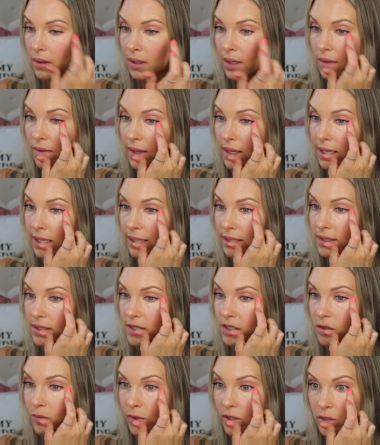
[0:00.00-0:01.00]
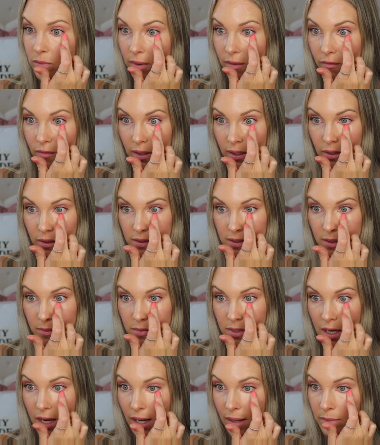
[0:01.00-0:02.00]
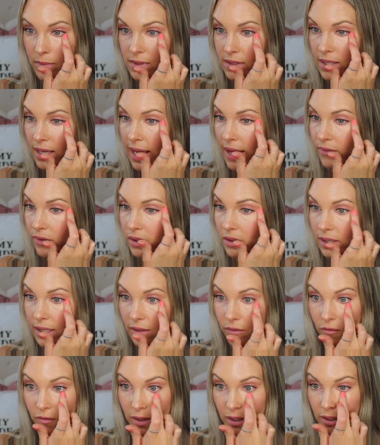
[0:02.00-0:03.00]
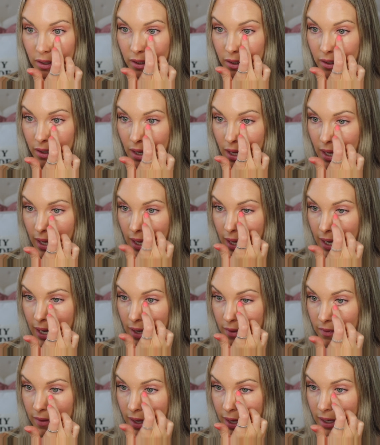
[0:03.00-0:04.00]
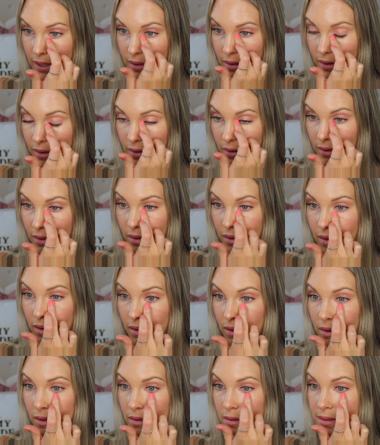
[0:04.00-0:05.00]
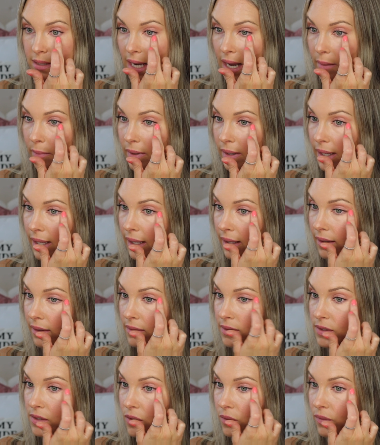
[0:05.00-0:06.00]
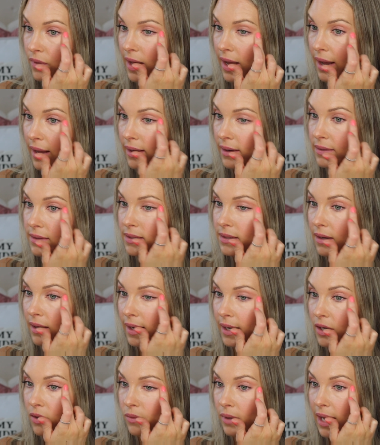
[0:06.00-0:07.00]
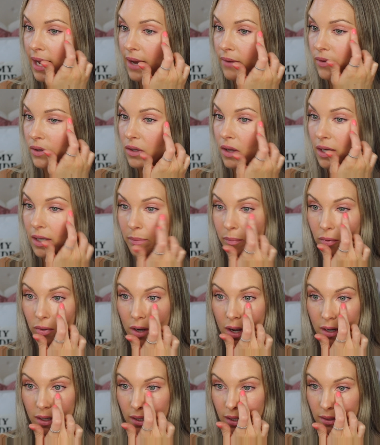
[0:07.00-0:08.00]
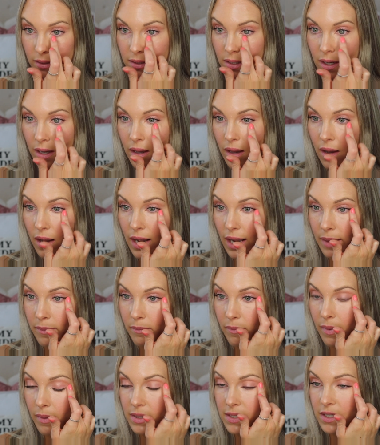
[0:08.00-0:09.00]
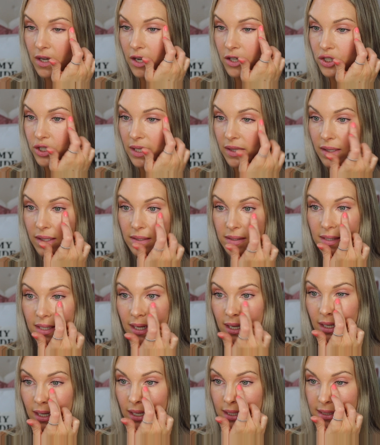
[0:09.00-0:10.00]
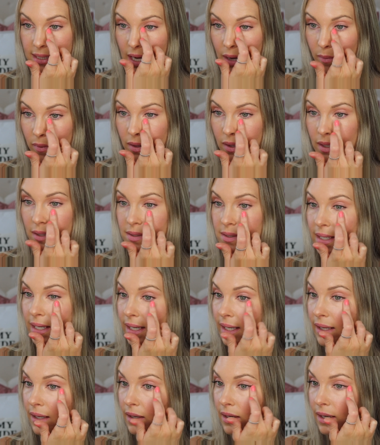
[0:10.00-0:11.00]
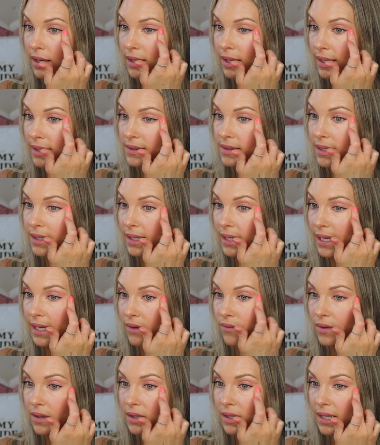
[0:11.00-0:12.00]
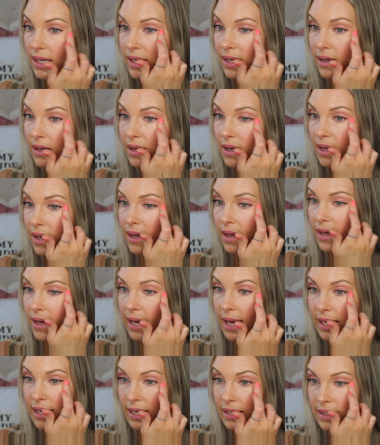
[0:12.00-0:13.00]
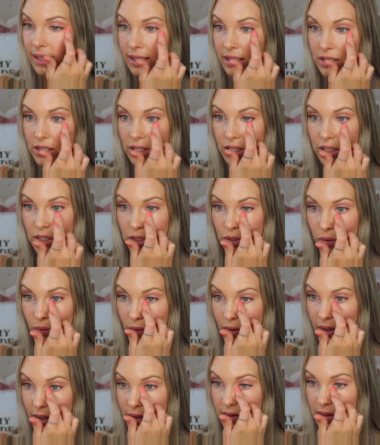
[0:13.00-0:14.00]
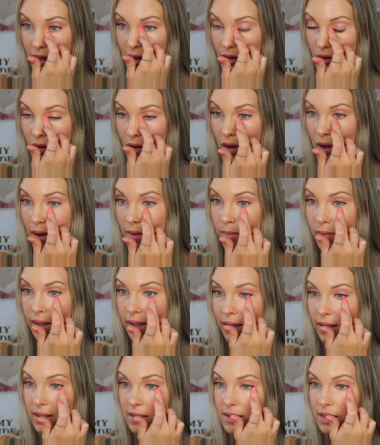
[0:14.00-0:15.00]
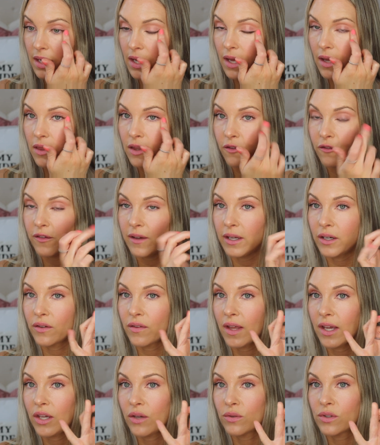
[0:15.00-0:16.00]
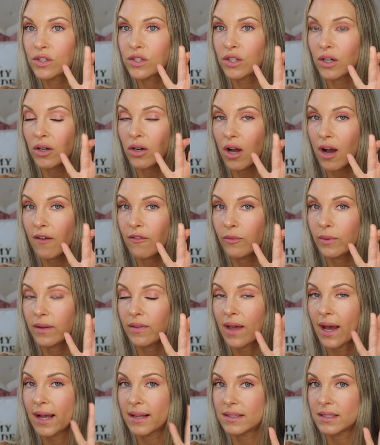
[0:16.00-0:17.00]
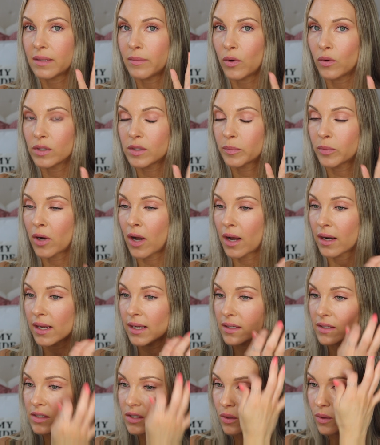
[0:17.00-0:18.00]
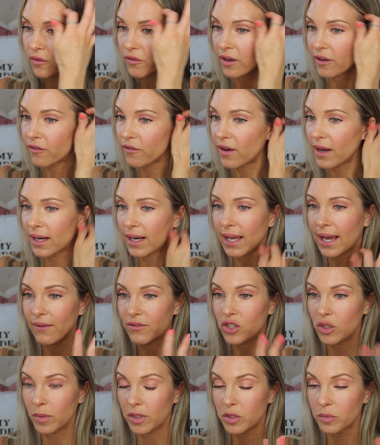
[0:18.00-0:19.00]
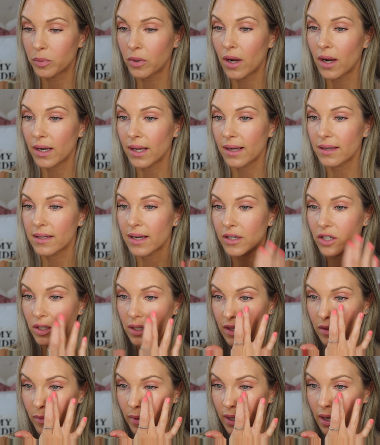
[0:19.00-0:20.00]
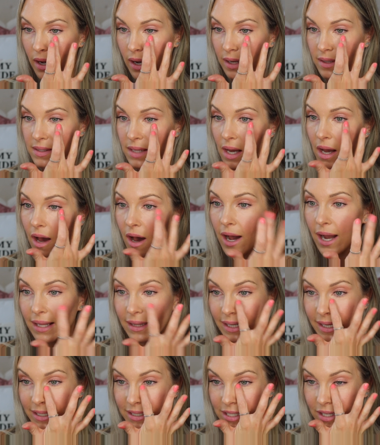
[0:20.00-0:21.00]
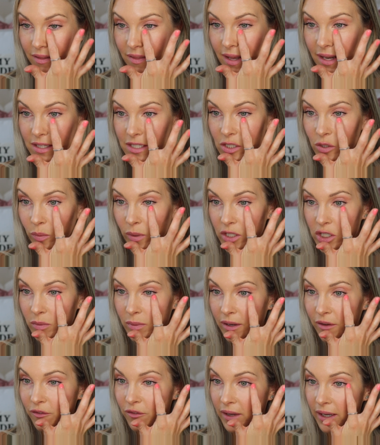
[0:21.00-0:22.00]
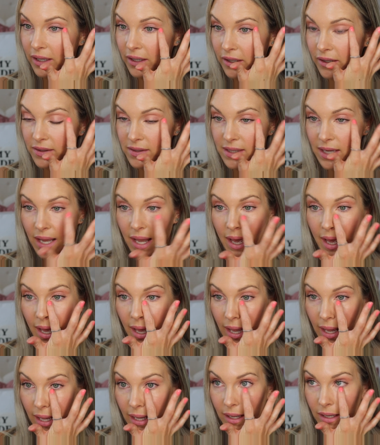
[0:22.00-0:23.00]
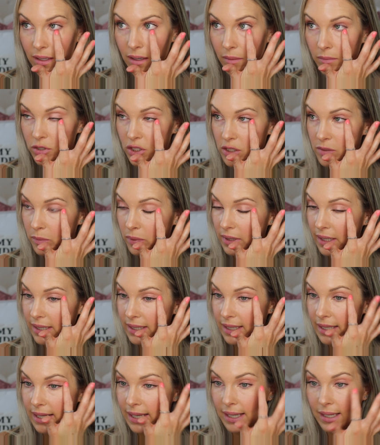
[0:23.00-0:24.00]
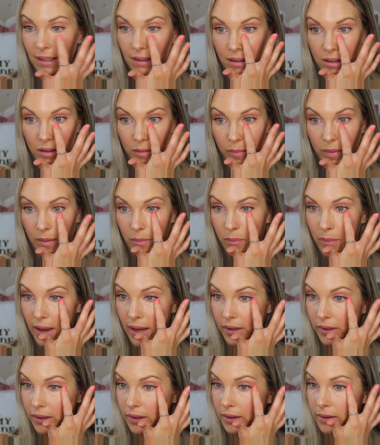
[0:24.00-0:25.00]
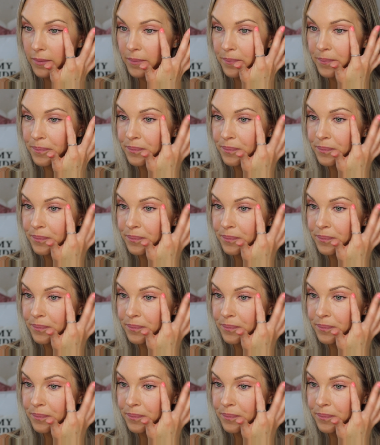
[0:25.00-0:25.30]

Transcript: And then I like to switch my fingers sometimes to have a clean finger, and then dab it in so that I don't have a lot of product. I'm massaging this in and dabbing this in nice and evenly. And I like to do this a lot because the finger that you start off with has the most product. So if I find I have too much product underneath my eyes, I like to then switch my fingers and just blend it in a little bit better.